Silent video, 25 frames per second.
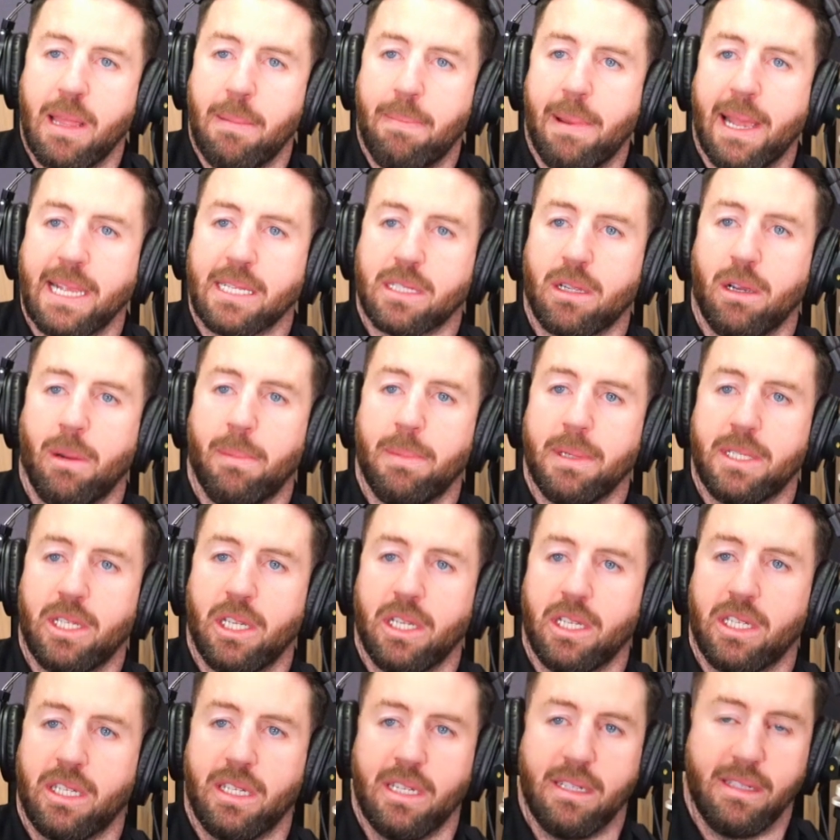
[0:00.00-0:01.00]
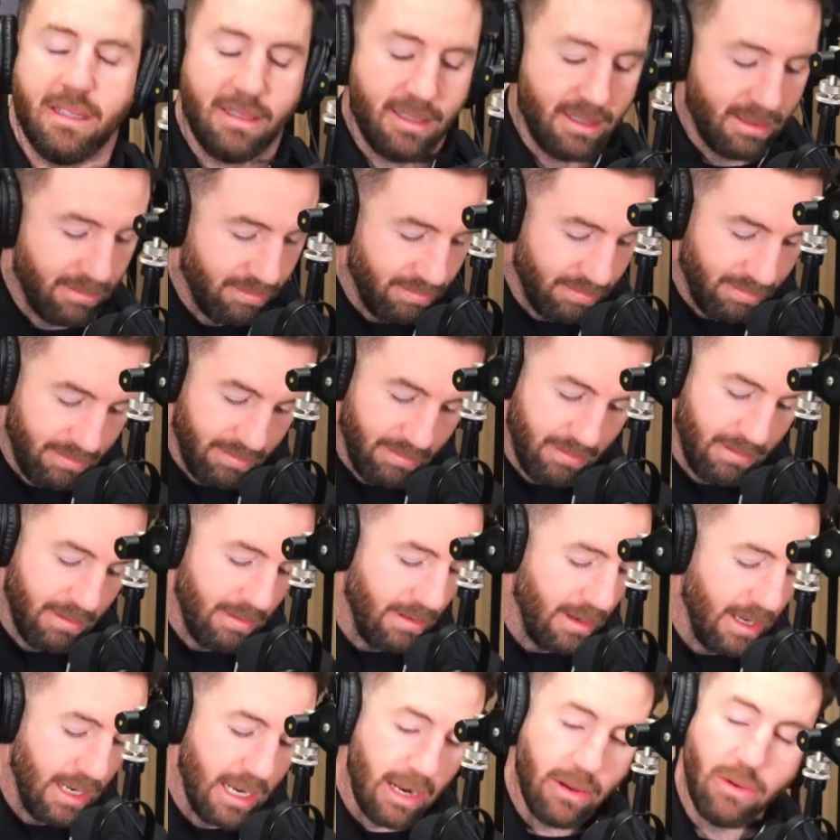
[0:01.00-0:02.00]
the best competitions
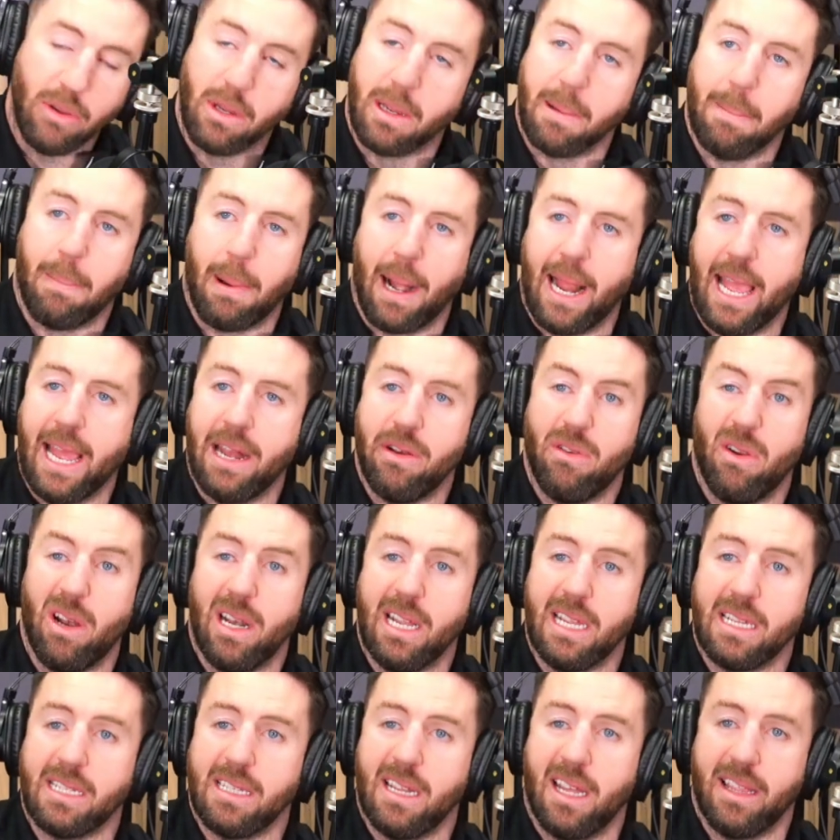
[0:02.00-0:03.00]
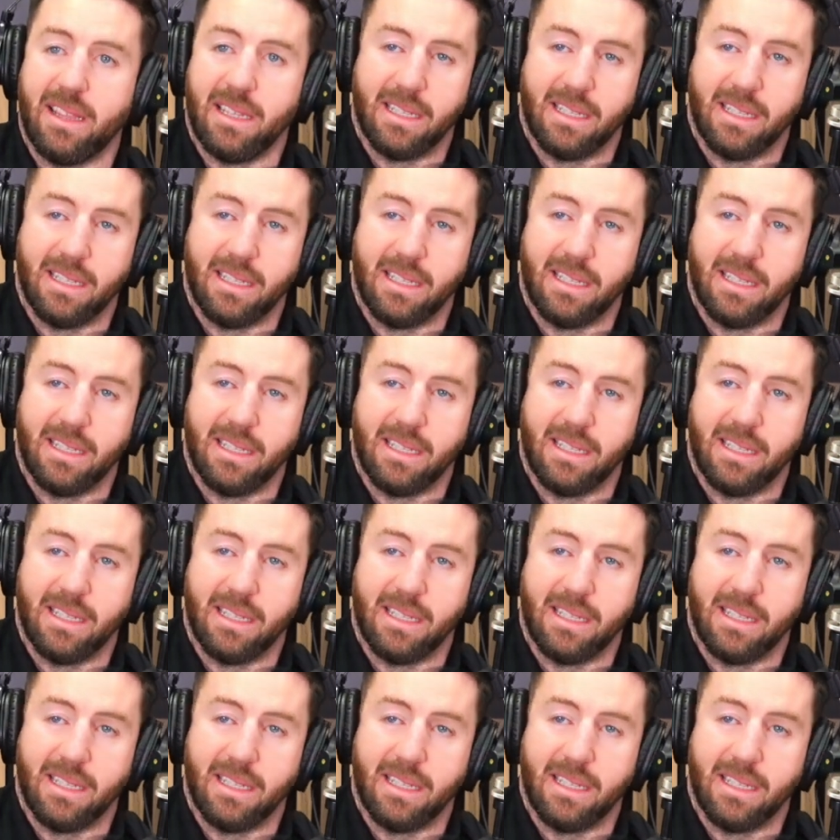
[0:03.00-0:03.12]
you can play in, really, isn't it?